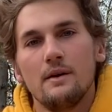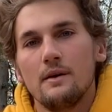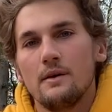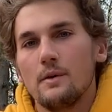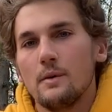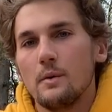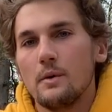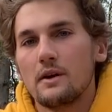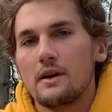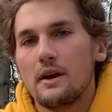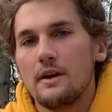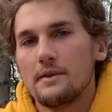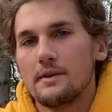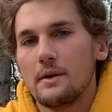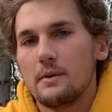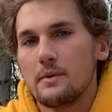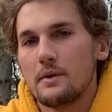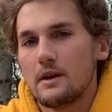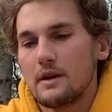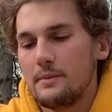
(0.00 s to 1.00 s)
The workout that
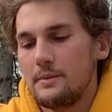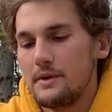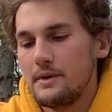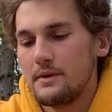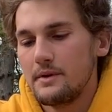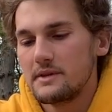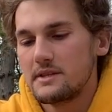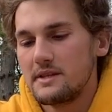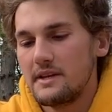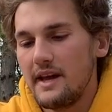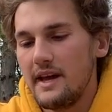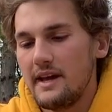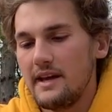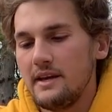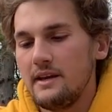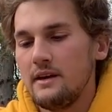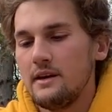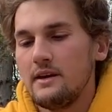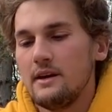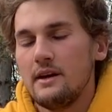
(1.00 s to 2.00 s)
we're going to be doing today
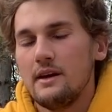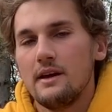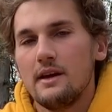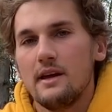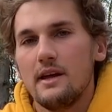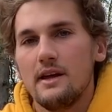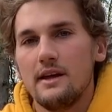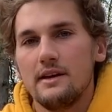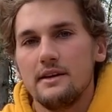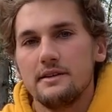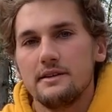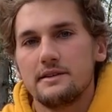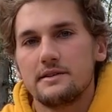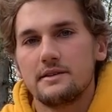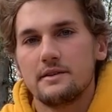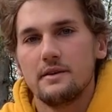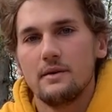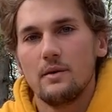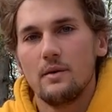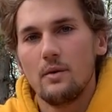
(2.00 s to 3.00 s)

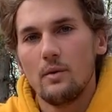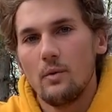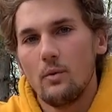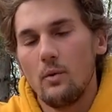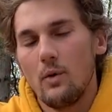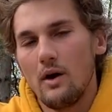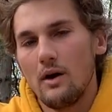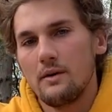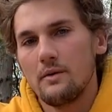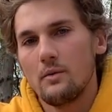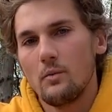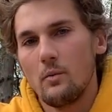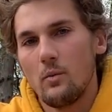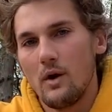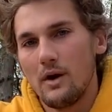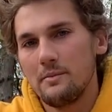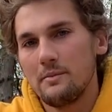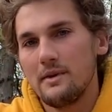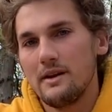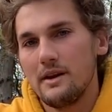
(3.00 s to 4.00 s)
is
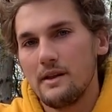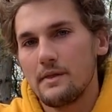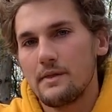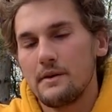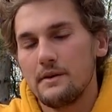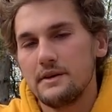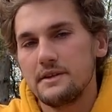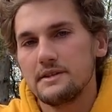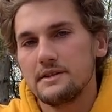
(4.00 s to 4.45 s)
1 minute and 30